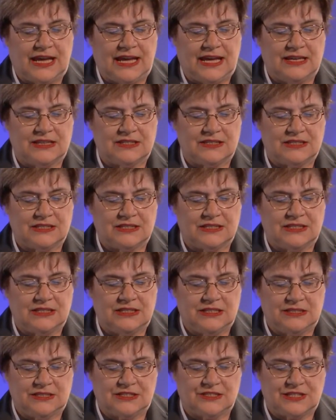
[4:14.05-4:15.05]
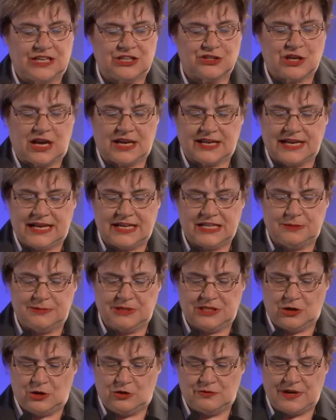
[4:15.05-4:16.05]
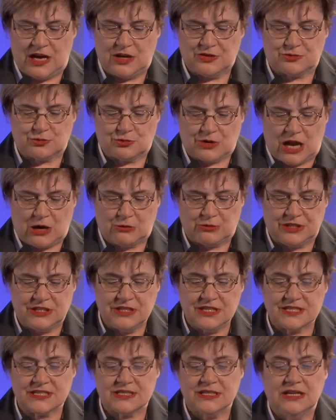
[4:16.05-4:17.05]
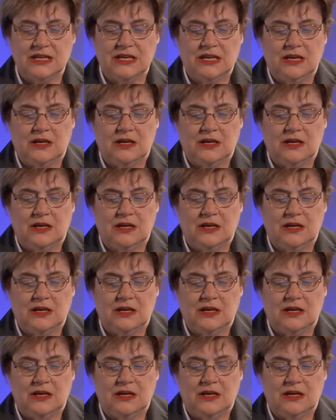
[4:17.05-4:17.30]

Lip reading: and International Academy of Astronautics,